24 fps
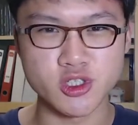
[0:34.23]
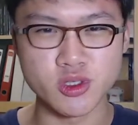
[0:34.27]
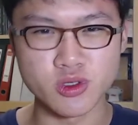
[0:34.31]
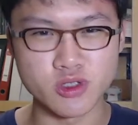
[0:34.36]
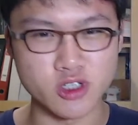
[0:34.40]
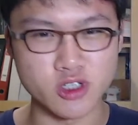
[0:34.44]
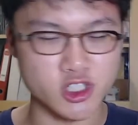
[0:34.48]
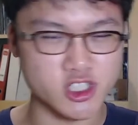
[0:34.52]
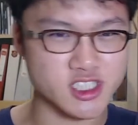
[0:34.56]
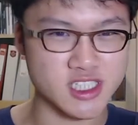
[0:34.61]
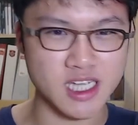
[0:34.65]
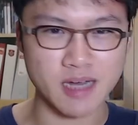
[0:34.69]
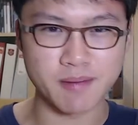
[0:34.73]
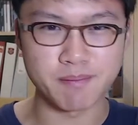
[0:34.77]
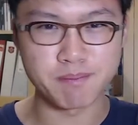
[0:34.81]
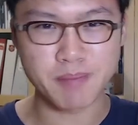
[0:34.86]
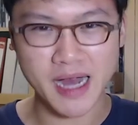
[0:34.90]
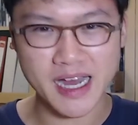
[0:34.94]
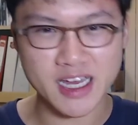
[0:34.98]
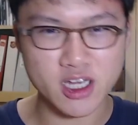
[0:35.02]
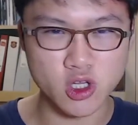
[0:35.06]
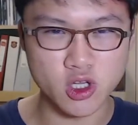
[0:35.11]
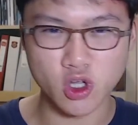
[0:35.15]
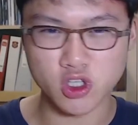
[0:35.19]
There's some
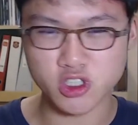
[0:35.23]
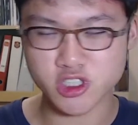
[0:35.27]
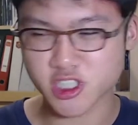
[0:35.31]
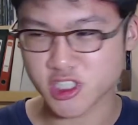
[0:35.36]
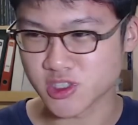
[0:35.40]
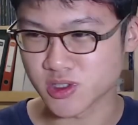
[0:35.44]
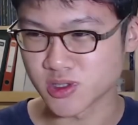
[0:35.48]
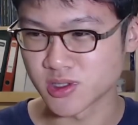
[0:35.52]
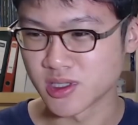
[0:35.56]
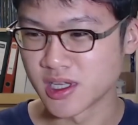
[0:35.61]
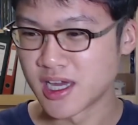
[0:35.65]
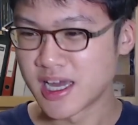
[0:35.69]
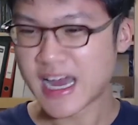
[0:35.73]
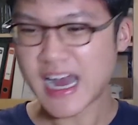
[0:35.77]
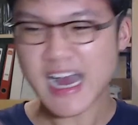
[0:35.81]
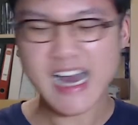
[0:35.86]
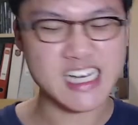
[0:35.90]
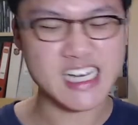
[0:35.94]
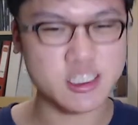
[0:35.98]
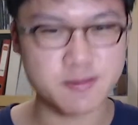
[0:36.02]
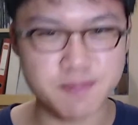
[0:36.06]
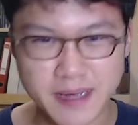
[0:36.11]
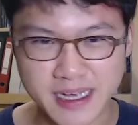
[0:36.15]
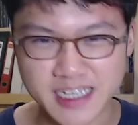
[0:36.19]
biological
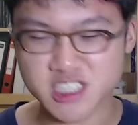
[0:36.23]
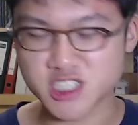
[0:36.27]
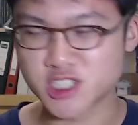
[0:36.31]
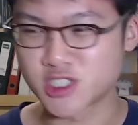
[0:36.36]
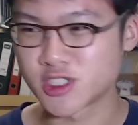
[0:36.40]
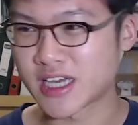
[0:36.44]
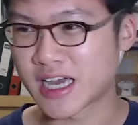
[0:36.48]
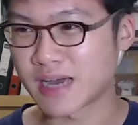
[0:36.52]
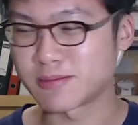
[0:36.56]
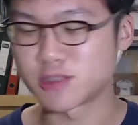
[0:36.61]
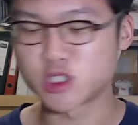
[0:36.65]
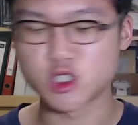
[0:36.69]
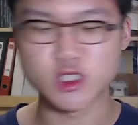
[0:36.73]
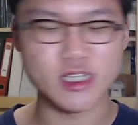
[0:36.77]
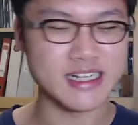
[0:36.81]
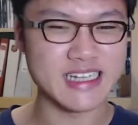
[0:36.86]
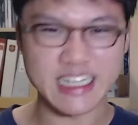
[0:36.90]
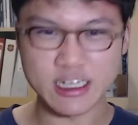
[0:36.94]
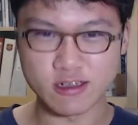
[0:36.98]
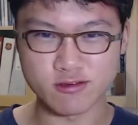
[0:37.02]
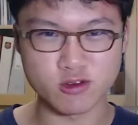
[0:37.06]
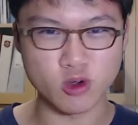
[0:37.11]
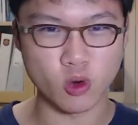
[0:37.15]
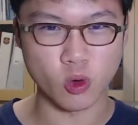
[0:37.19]
aspects to chemistry, and then
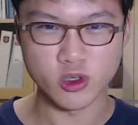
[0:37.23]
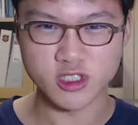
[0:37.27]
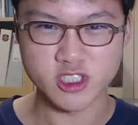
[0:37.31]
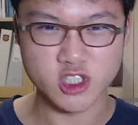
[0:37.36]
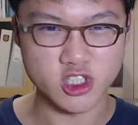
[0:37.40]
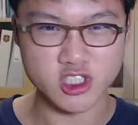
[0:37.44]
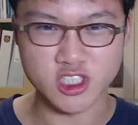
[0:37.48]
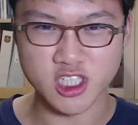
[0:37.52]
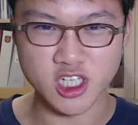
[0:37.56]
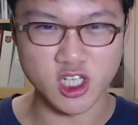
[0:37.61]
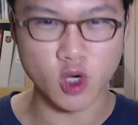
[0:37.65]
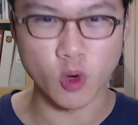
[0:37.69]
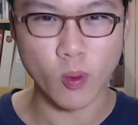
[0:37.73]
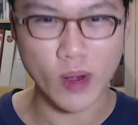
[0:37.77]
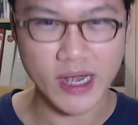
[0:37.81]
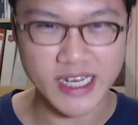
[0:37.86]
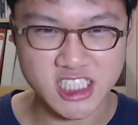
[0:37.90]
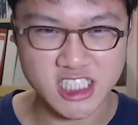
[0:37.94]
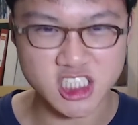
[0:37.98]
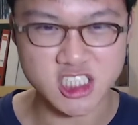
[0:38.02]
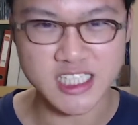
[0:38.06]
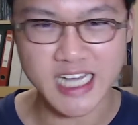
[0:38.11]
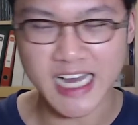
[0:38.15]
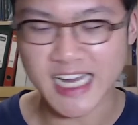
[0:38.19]
of course there's the equation
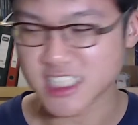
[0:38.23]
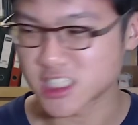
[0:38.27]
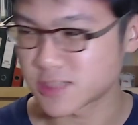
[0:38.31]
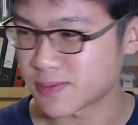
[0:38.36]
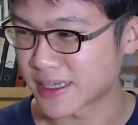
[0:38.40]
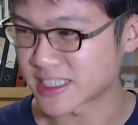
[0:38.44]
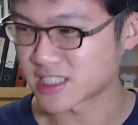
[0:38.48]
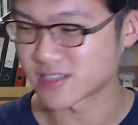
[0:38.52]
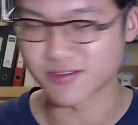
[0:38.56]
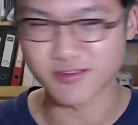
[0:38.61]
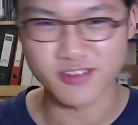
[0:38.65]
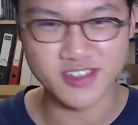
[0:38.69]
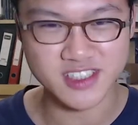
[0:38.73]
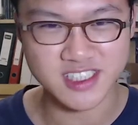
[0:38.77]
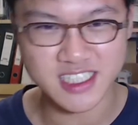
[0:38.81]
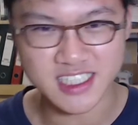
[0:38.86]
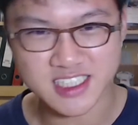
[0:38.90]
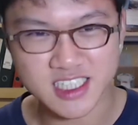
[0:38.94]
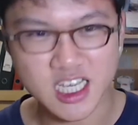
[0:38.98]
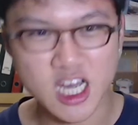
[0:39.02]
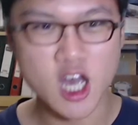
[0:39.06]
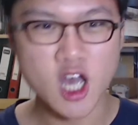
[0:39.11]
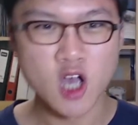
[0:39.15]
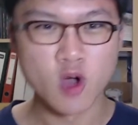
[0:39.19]
aspects of physics,
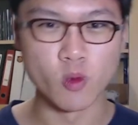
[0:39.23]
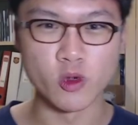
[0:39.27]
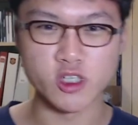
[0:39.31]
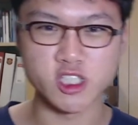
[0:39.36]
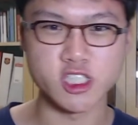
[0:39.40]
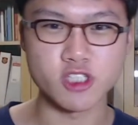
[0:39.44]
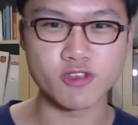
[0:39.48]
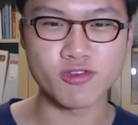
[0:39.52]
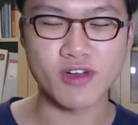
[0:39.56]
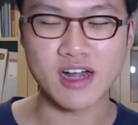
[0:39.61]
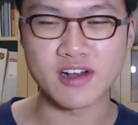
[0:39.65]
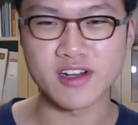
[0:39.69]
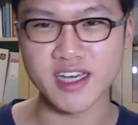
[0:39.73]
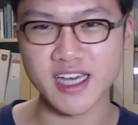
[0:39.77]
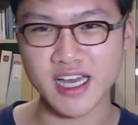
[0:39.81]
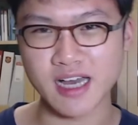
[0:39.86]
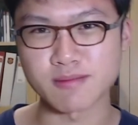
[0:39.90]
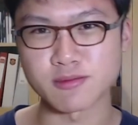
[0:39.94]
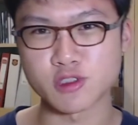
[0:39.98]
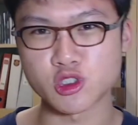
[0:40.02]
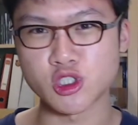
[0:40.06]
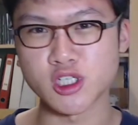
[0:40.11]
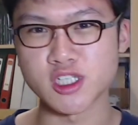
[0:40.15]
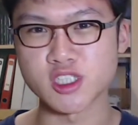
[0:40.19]
which is found in
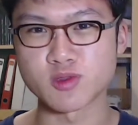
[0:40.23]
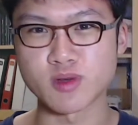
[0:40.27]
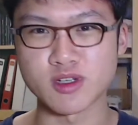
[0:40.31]
chemistry as well.